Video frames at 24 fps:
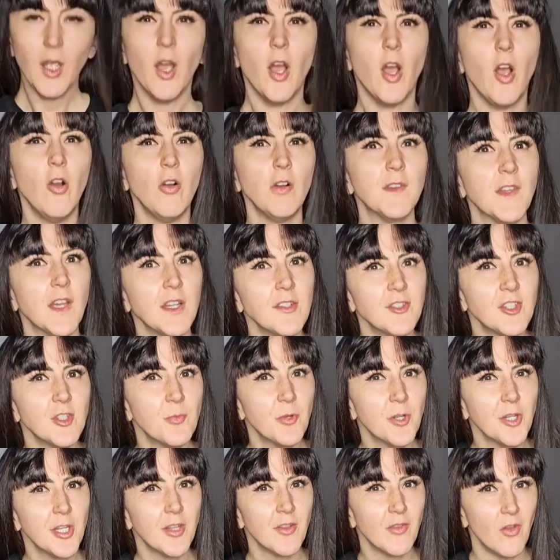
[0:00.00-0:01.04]
oh, it's actually
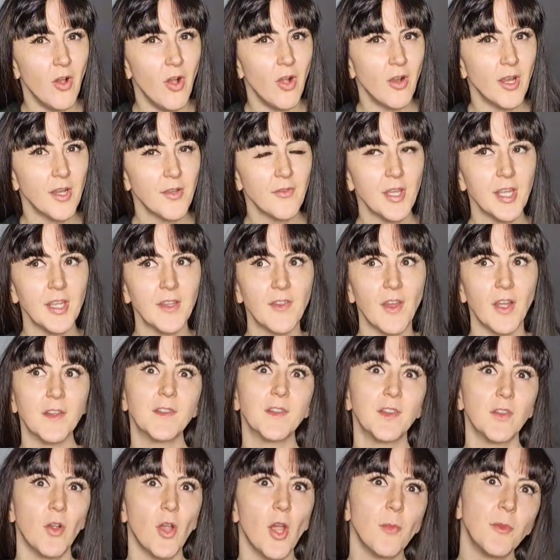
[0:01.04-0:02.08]
pretty long. I like that.
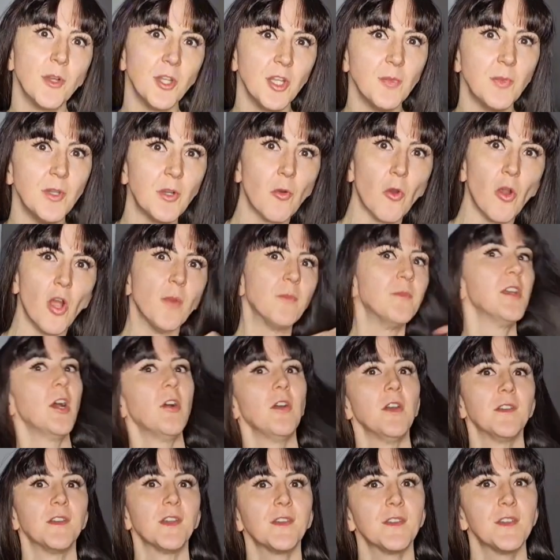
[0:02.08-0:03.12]
So I'm going to be cropped
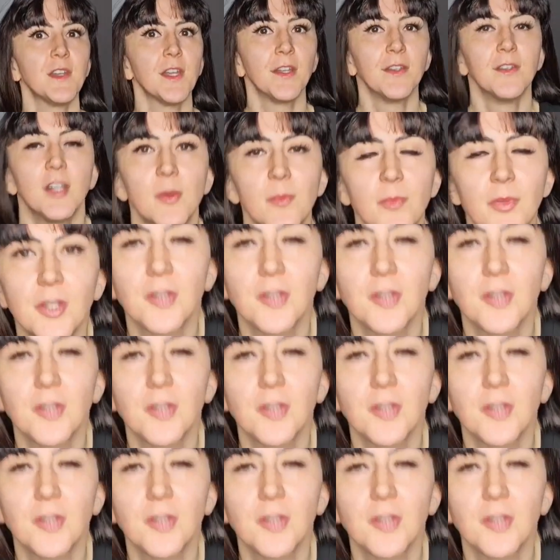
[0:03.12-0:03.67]
out as I stand up, but